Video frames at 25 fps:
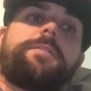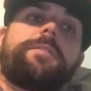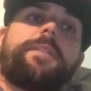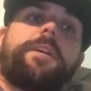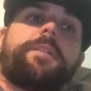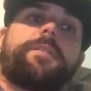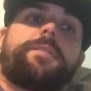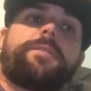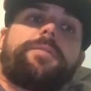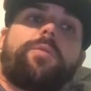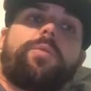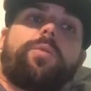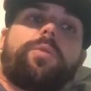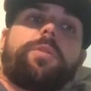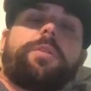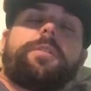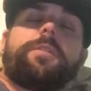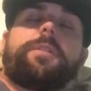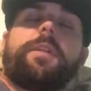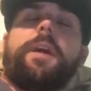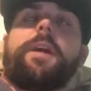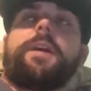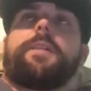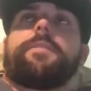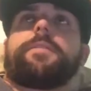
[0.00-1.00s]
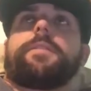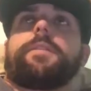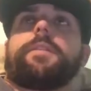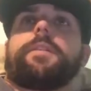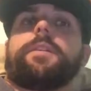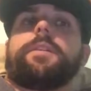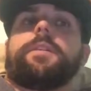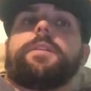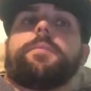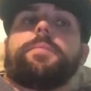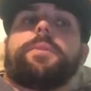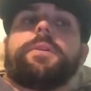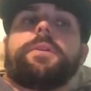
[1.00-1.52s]
Fast forward, after
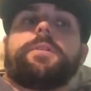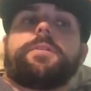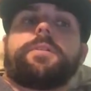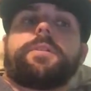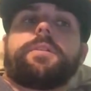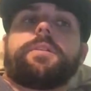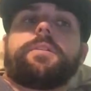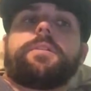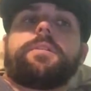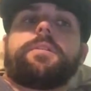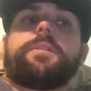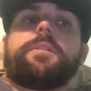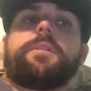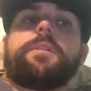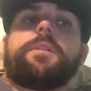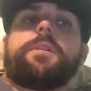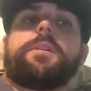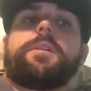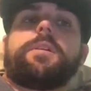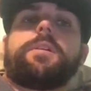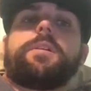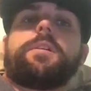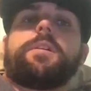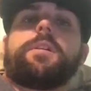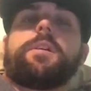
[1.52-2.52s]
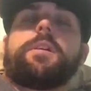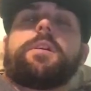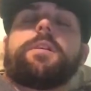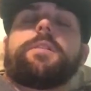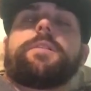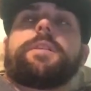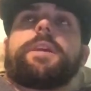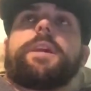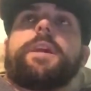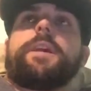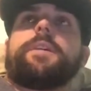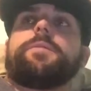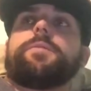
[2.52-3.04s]
he appealed it,
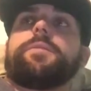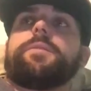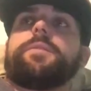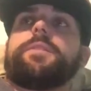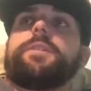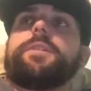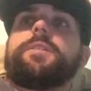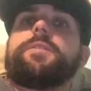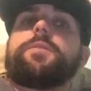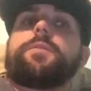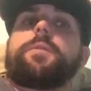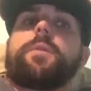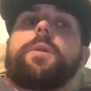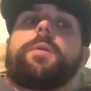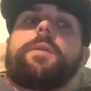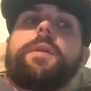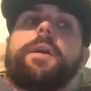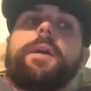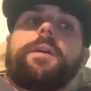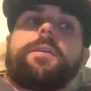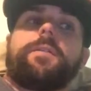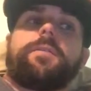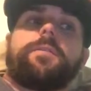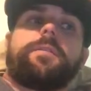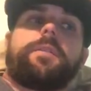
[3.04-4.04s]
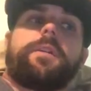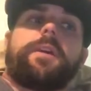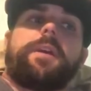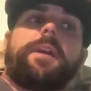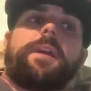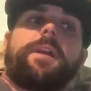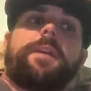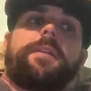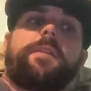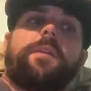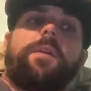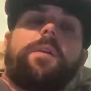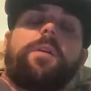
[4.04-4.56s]
the case was then thrown out,
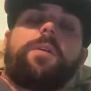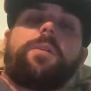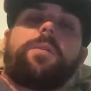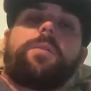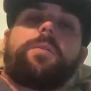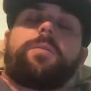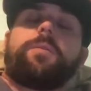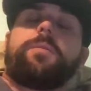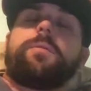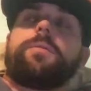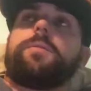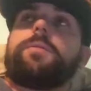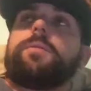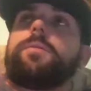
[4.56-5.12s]
and all